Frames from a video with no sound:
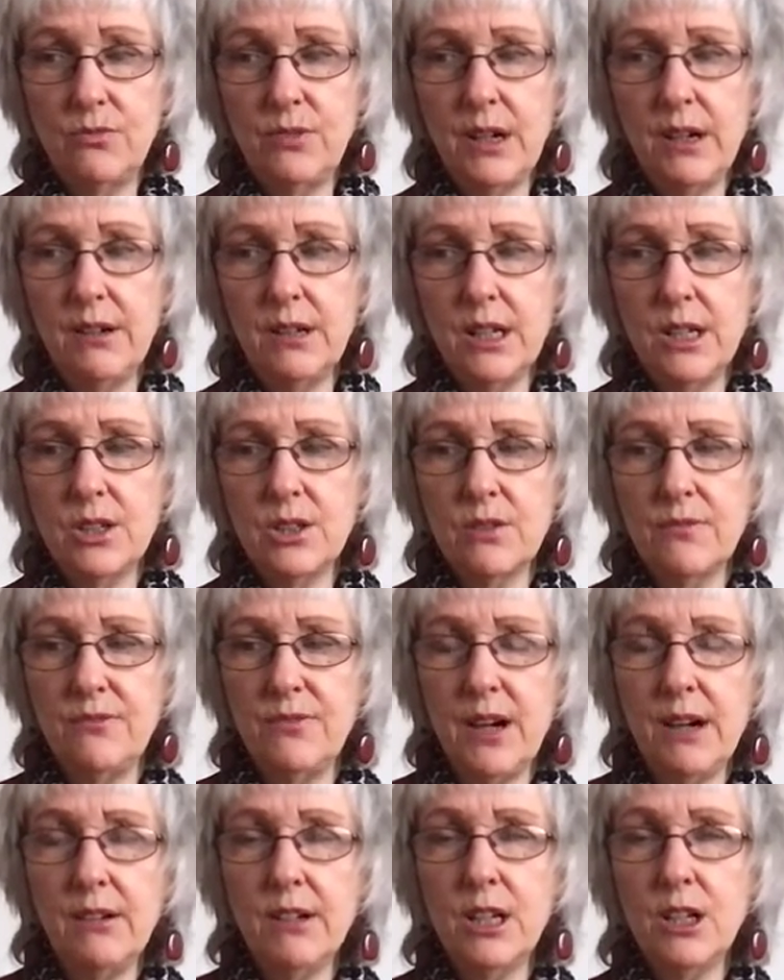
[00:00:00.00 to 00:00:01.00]
a
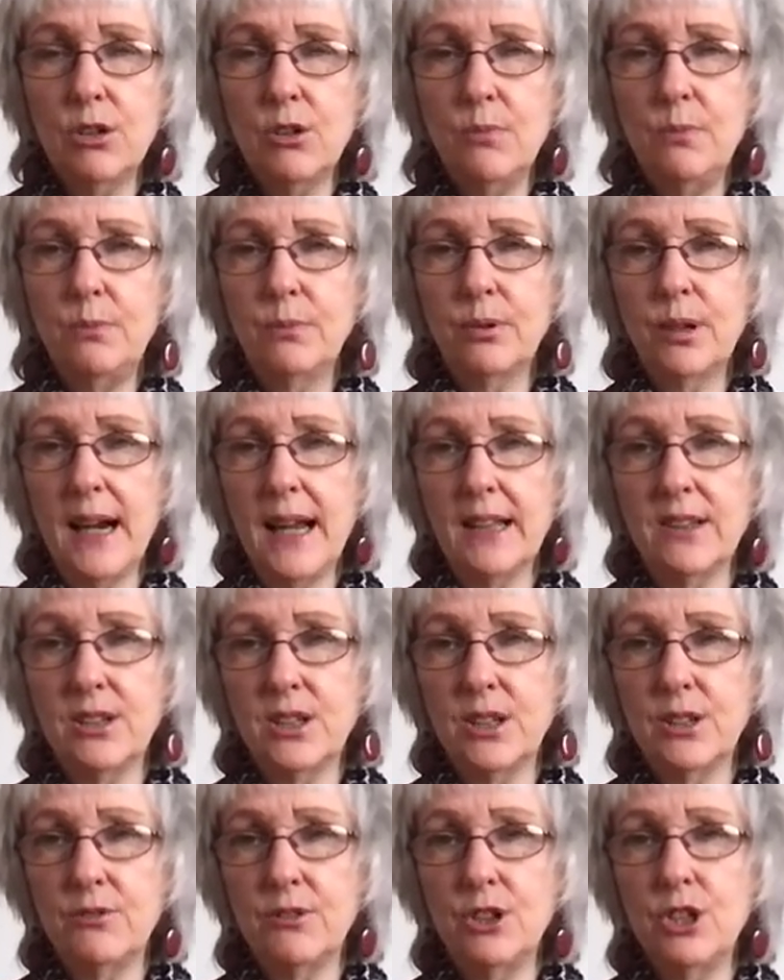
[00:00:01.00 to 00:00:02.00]
very good
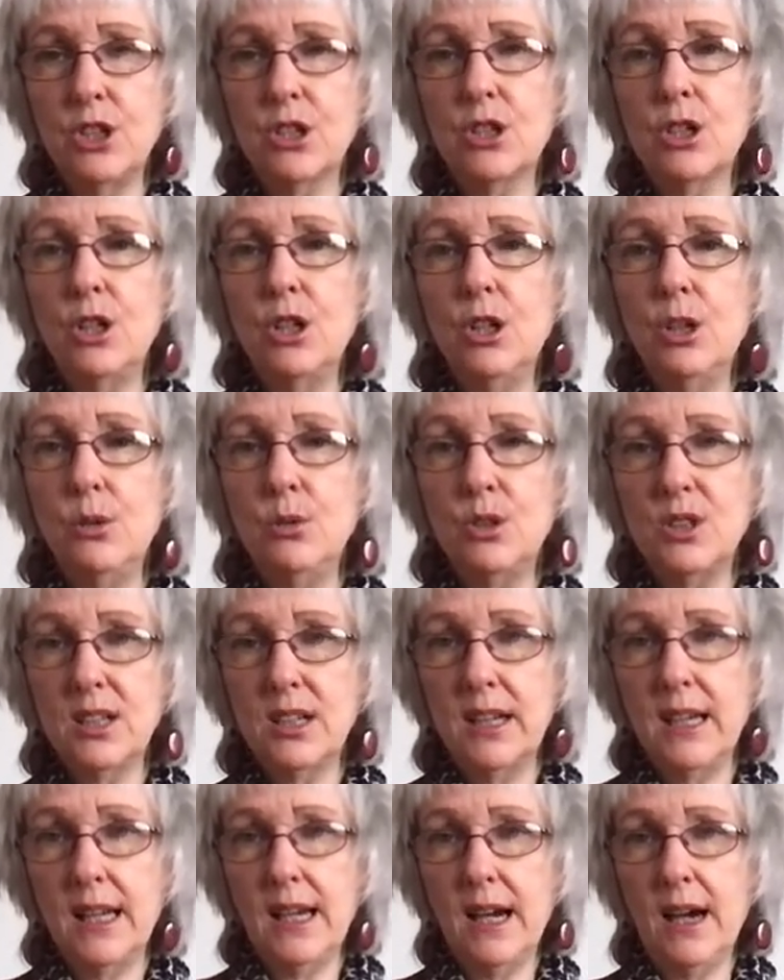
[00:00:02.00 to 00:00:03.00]
practice for just
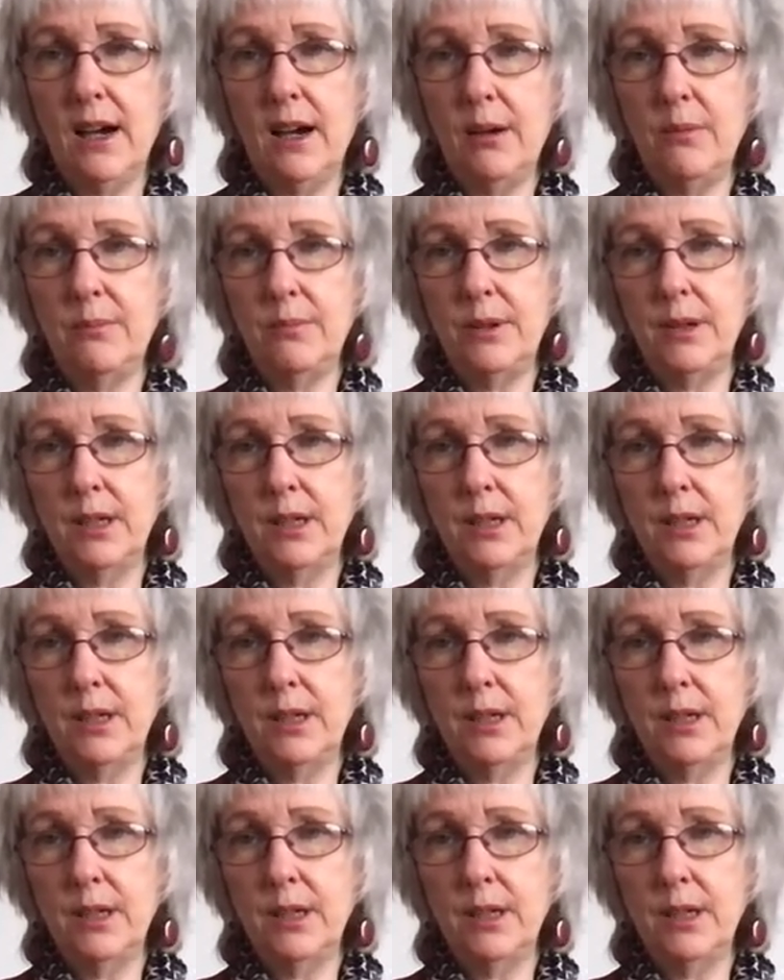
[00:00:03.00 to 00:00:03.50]
loosening up